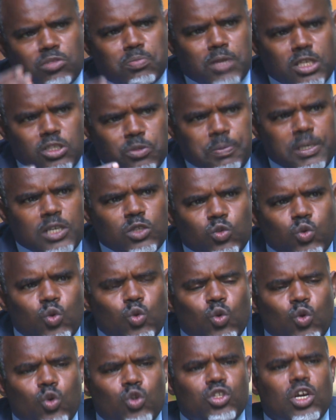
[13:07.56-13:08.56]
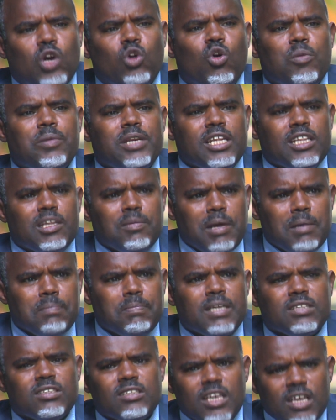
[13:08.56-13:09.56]
speak to the community
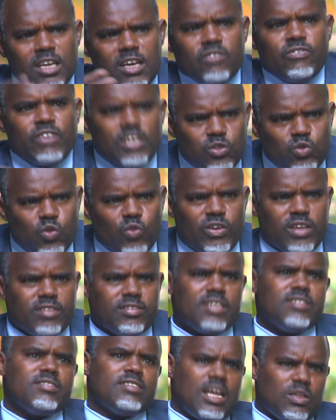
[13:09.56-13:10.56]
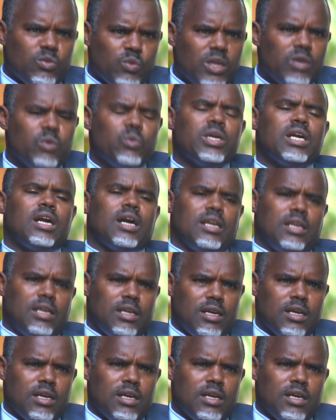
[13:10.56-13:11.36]
members face to face. In that way, we can,